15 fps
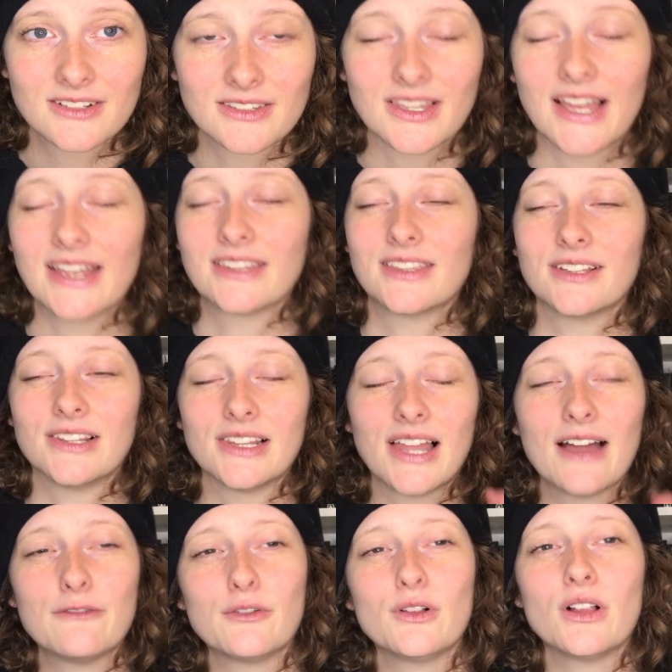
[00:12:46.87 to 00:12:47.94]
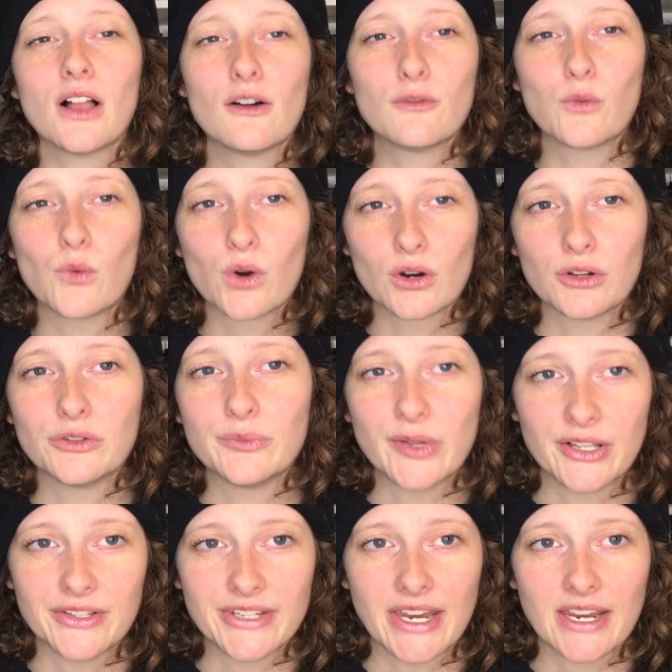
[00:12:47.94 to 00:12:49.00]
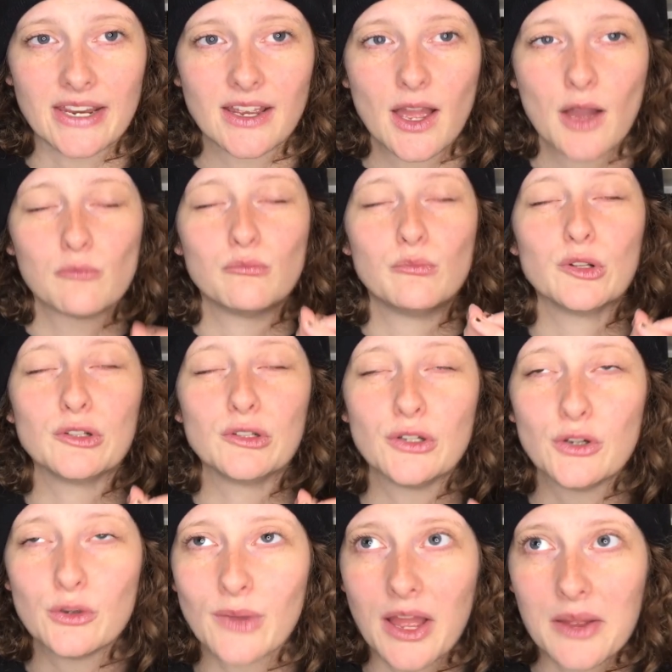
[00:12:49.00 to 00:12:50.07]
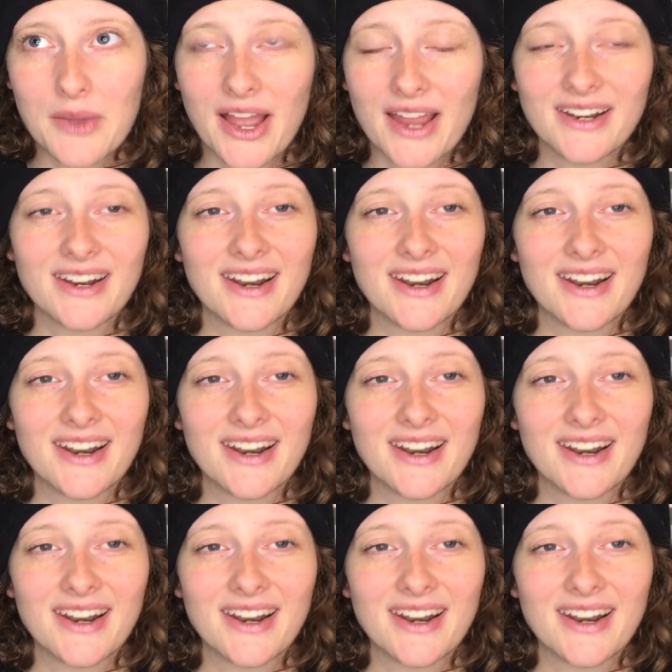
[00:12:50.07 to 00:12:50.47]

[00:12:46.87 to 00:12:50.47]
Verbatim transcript: like the level of world building blew my mind,